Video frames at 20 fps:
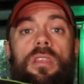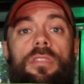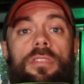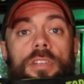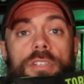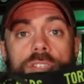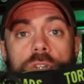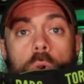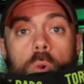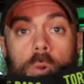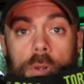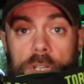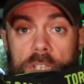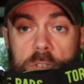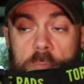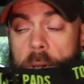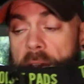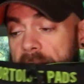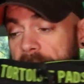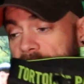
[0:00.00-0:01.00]
the
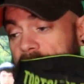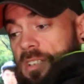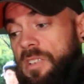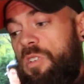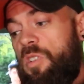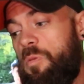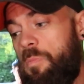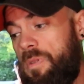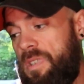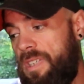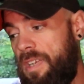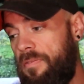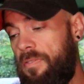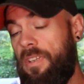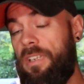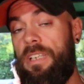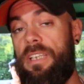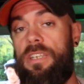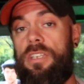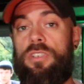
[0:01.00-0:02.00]
Tortoise Pads,
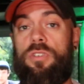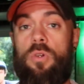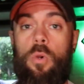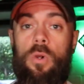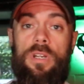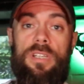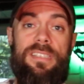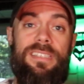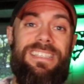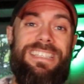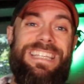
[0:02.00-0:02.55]
specifically the Tortoise